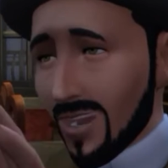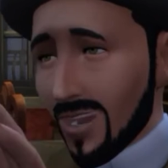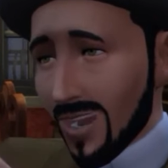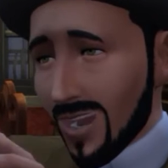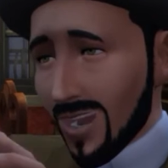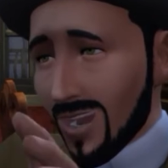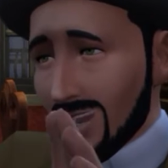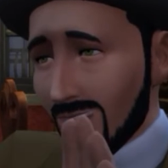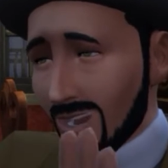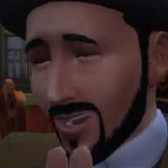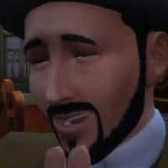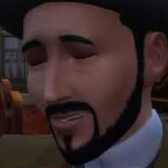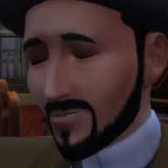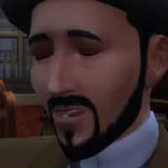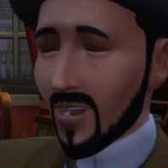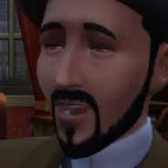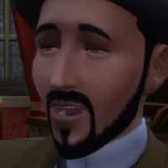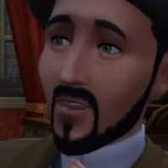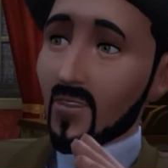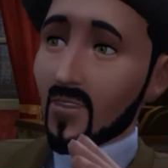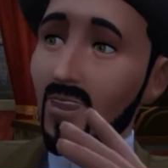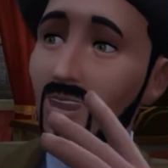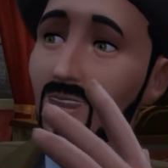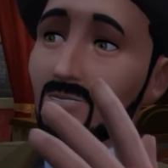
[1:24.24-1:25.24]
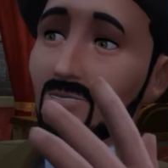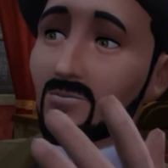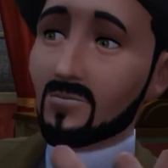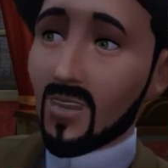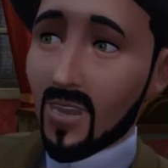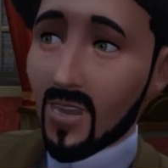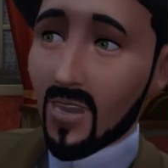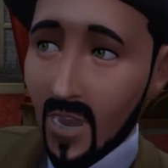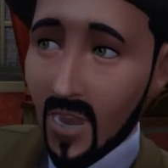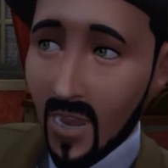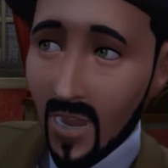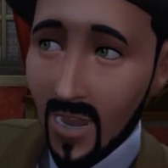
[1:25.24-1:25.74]
of the Yoxley case
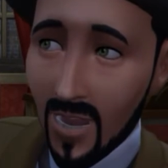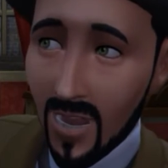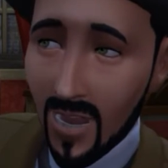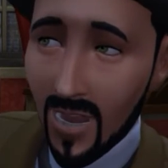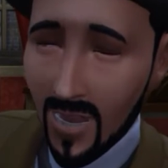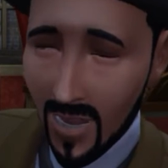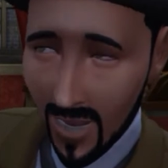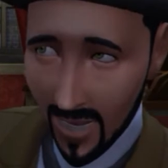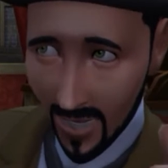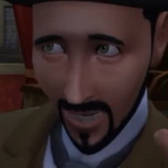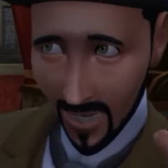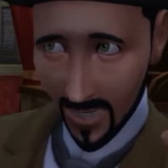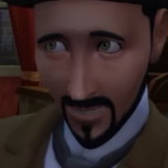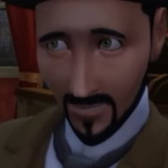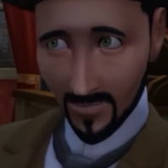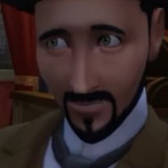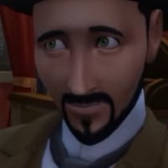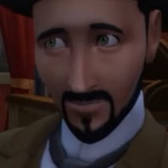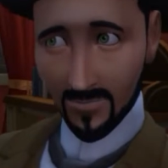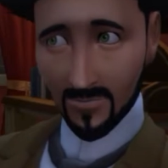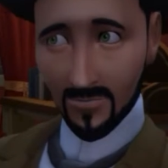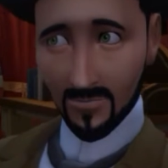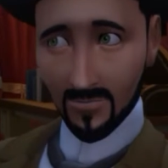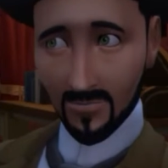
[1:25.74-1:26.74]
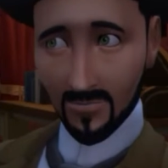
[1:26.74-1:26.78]
in the latest editions?